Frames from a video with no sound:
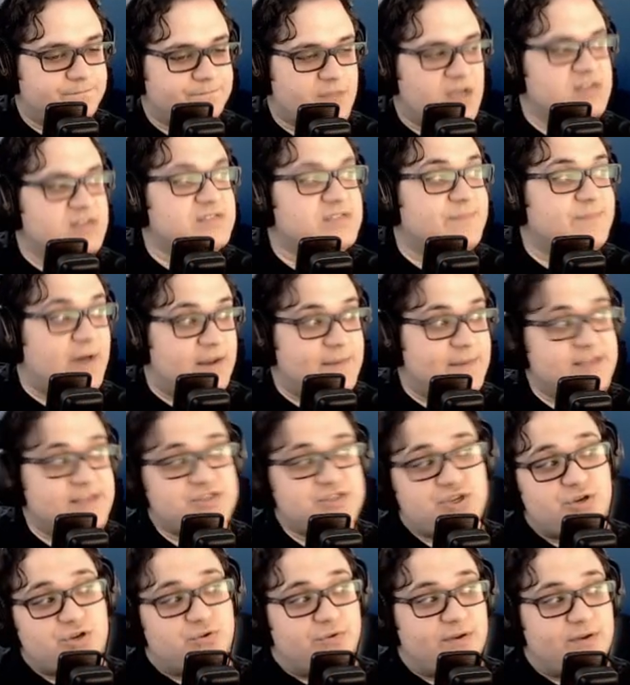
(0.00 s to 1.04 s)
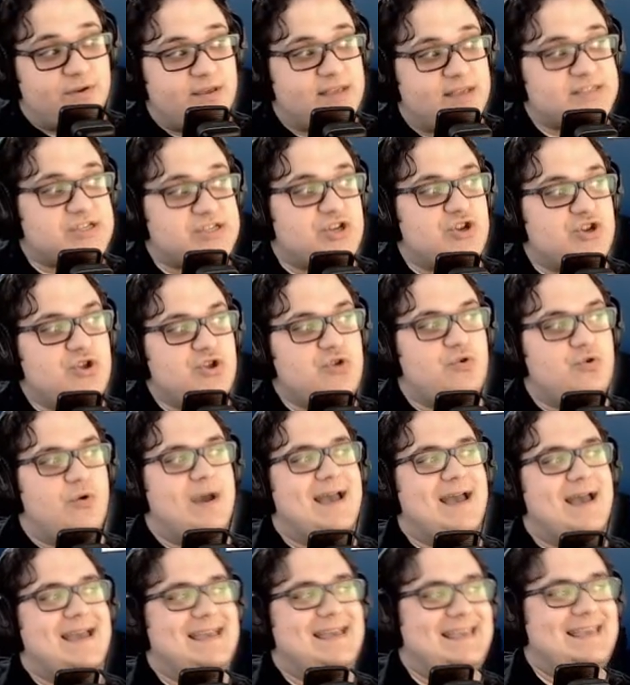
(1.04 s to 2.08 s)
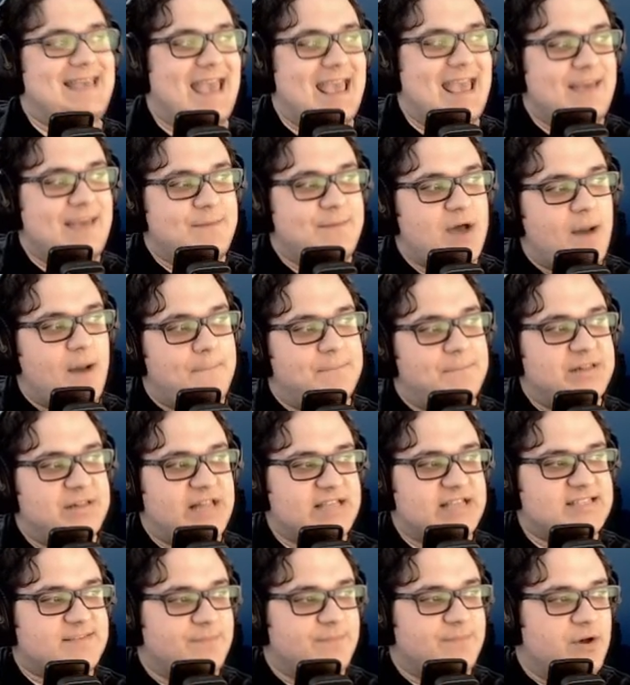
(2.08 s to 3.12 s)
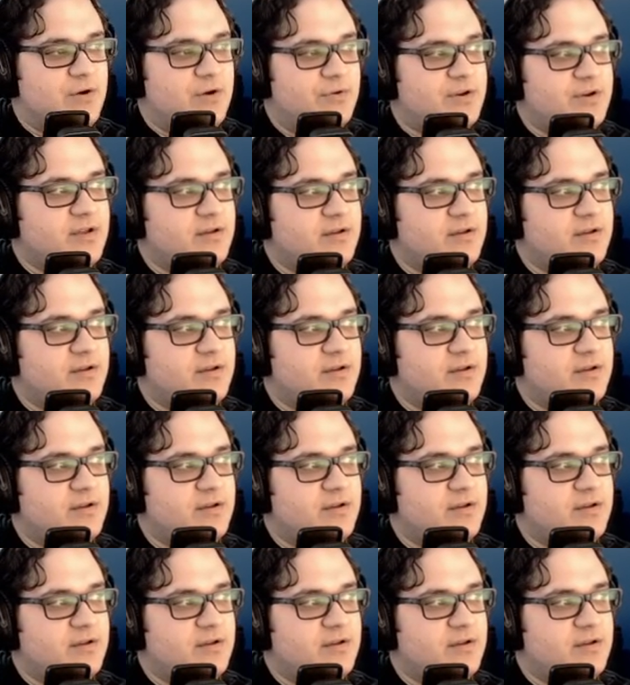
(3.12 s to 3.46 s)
Spider-Man two gets a new Game Plus mode